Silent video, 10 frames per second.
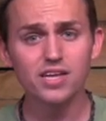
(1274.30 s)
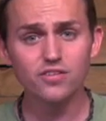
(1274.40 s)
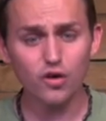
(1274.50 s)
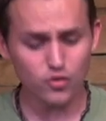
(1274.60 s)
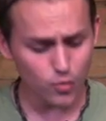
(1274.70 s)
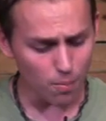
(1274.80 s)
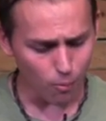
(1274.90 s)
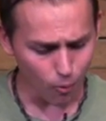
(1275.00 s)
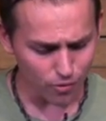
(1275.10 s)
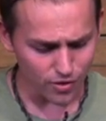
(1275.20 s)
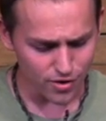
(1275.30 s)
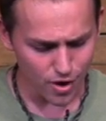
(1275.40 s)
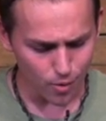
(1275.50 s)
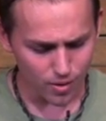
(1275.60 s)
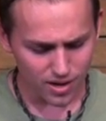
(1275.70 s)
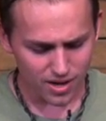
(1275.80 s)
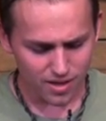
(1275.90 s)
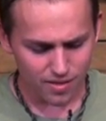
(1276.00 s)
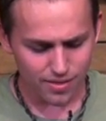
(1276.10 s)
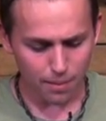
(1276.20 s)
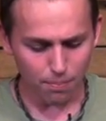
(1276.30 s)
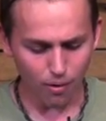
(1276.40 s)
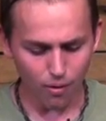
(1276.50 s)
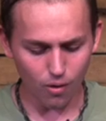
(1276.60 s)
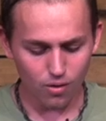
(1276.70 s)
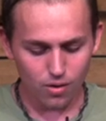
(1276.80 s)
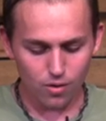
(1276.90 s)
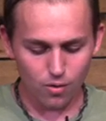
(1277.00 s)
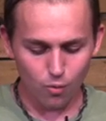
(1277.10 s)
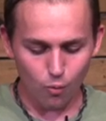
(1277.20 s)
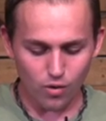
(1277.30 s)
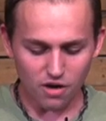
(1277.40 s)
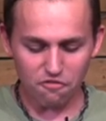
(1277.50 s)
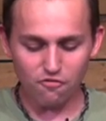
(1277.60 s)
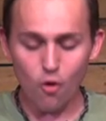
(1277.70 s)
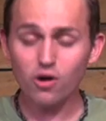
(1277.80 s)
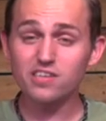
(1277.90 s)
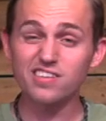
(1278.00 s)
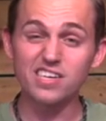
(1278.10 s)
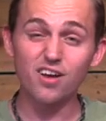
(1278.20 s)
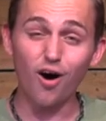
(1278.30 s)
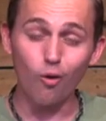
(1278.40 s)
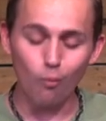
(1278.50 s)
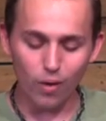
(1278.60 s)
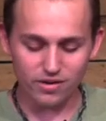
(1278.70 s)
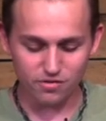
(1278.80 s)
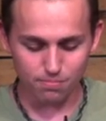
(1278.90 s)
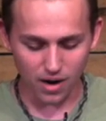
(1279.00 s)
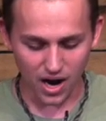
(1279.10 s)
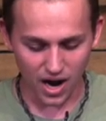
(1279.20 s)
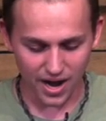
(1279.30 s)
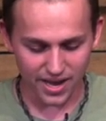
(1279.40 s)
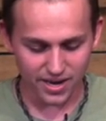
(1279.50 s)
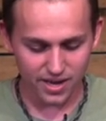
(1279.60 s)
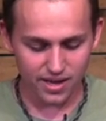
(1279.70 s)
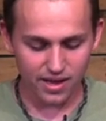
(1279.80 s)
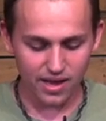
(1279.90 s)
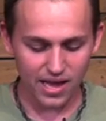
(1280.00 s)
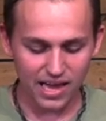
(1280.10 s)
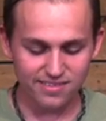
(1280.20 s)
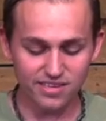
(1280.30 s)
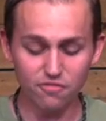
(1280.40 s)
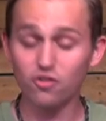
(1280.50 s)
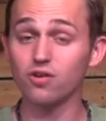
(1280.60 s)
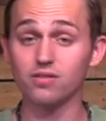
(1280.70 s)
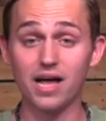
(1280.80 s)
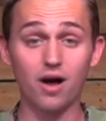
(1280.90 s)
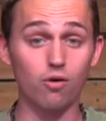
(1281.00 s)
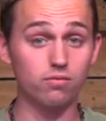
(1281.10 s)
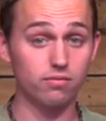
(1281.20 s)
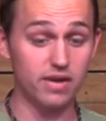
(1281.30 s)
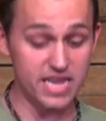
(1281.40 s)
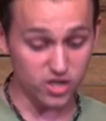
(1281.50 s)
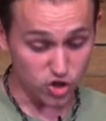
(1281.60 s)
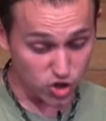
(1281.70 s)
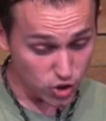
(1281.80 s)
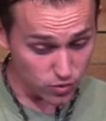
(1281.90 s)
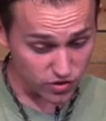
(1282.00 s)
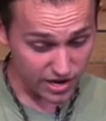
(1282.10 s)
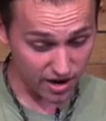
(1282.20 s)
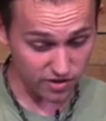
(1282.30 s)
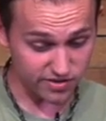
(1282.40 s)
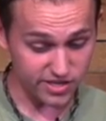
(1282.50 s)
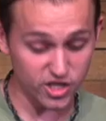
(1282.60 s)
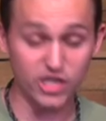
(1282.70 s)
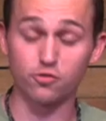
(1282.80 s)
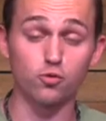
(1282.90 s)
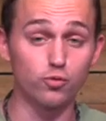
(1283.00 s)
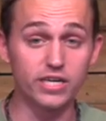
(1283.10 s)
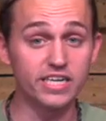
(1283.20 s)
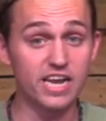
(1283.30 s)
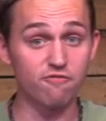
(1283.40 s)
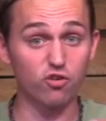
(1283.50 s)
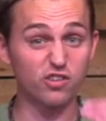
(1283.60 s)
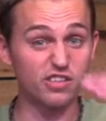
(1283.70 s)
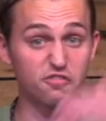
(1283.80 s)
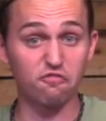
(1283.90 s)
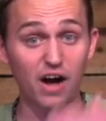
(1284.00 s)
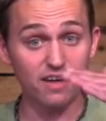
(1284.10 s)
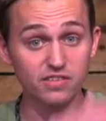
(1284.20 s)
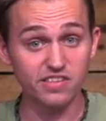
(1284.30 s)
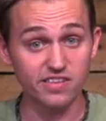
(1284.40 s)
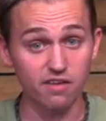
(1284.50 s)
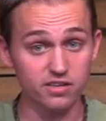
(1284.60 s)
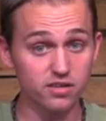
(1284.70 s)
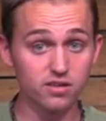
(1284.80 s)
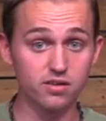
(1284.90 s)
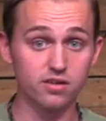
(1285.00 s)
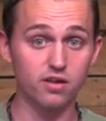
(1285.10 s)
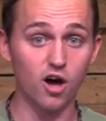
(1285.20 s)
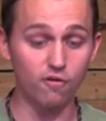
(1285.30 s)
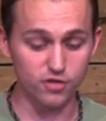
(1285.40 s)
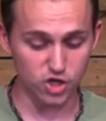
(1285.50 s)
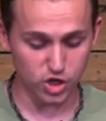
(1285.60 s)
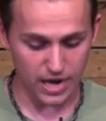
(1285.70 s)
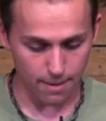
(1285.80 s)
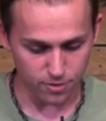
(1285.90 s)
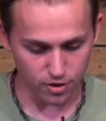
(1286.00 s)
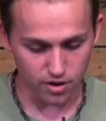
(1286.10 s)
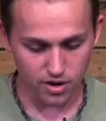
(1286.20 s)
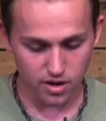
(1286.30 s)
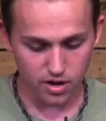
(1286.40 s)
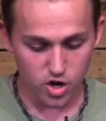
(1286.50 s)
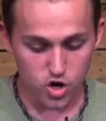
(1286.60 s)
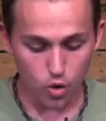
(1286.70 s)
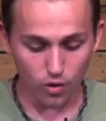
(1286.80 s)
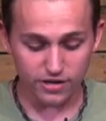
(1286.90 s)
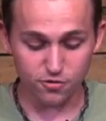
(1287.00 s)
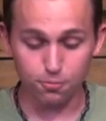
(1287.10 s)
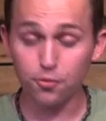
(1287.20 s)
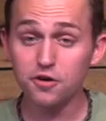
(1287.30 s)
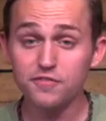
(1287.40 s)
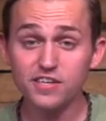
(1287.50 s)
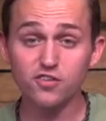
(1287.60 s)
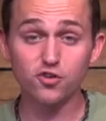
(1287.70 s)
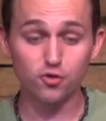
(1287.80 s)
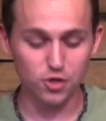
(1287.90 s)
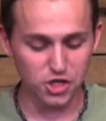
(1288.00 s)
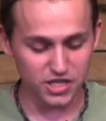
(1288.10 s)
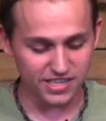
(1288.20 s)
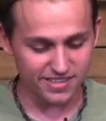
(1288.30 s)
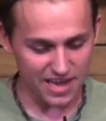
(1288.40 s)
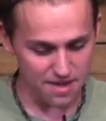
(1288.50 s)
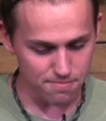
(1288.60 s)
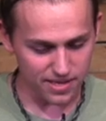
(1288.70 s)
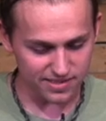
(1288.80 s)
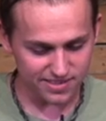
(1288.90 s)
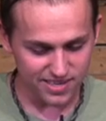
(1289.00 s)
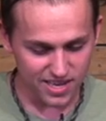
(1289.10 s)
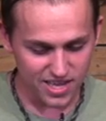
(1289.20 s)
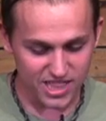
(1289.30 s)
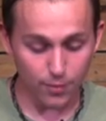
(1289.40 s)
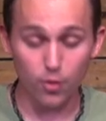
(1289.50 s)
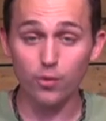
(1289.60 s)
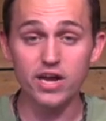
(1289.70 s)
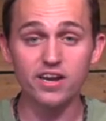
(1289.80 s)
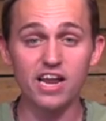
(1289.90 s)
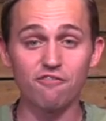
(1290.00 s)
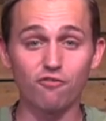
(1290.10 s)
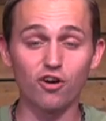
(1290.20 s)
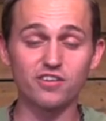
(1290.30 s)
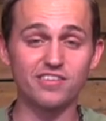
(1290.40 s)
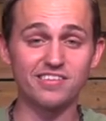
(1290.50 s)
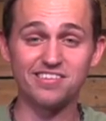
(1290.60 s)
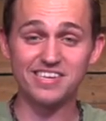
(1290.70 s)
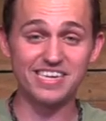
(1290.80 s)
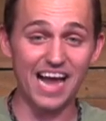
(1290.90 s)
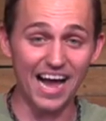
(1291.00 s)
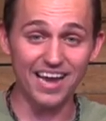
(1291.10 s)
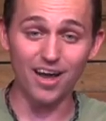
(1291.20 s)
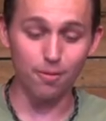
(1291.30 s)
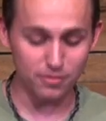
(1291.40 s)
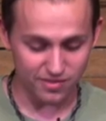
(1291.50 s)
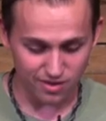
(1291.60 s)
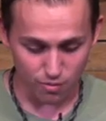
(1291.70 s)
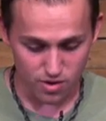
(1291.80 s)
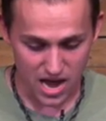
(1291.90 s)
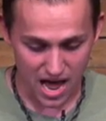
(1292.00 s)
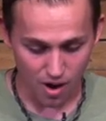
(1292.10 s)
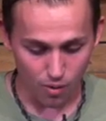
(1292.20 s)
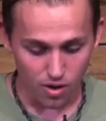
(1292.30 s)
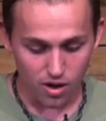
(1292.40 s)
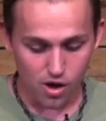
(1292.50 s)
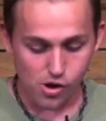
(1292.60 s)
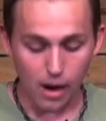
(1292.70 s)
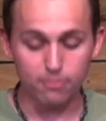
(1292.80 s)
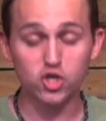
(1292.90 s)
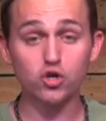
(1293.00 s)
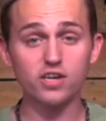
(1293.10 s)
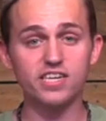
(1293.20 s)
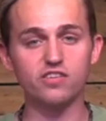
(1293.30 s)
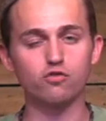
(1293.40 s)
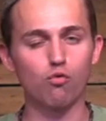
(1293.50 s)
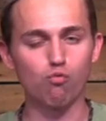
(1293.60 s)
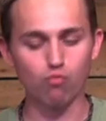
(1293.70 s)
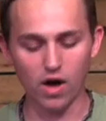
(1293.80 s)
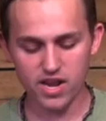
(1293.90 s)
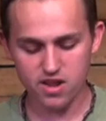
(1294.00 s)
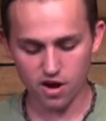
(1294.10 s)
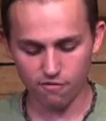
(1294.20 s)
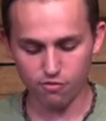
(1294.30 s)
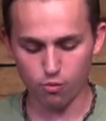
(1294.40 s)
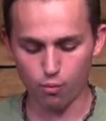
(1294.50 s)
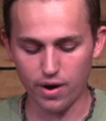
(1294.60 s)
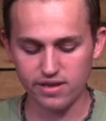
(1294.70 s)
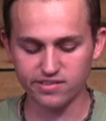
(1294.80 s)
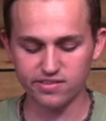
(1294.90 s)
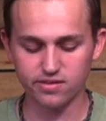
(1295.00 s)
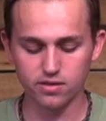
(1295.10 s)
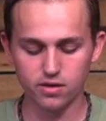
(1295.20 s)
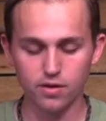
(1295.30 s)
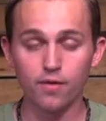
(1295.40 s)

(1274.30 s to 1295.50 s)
It's also important to note that Paul, when not focusing on what is behind, has never allowed his Jewish heritage, as we read in verses 5 and 7 of this chapter, nor his previous Christian attainments that we read in verses 9 up until now, obstruct his running of the race.